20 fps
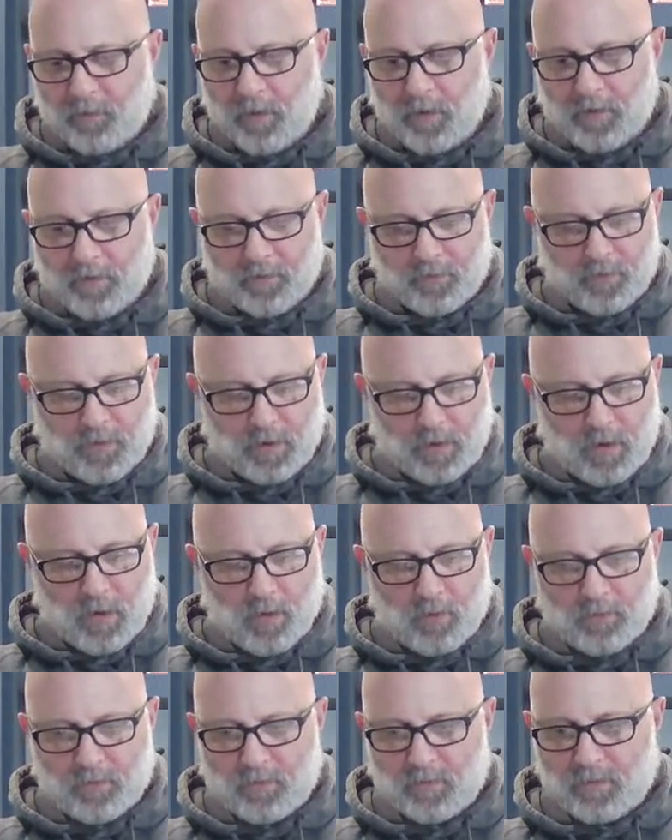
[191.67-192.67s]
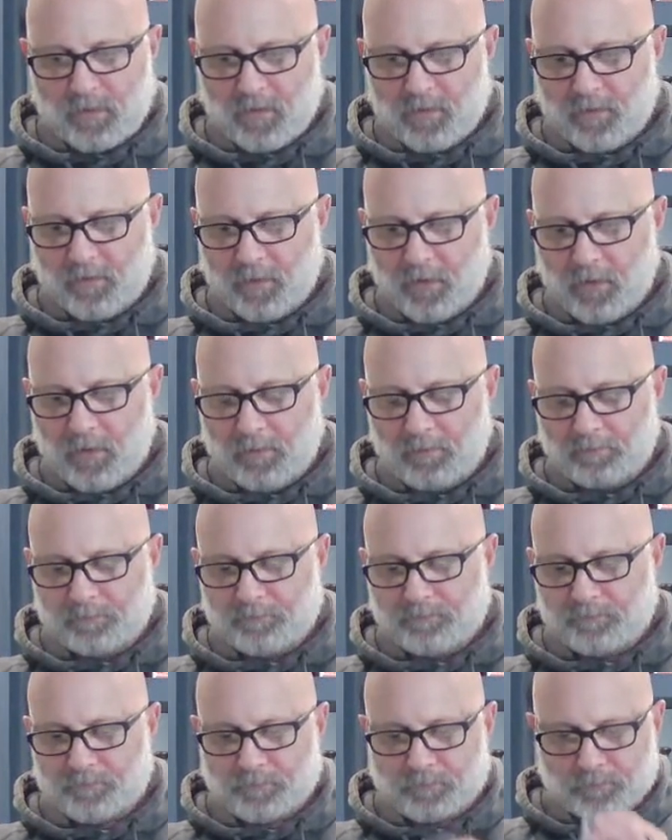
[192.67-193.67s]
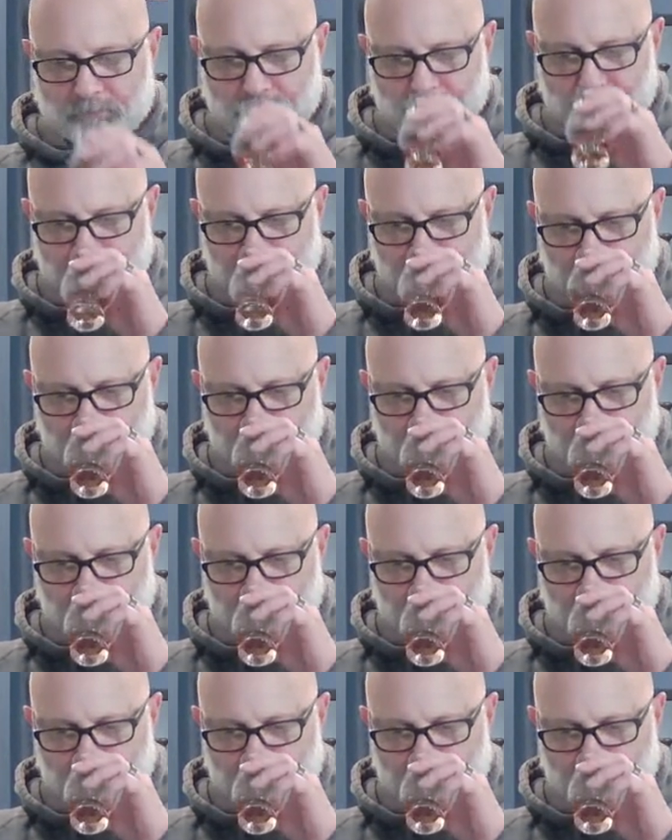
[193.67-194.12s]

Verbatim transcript: But as far as the nose is concerned,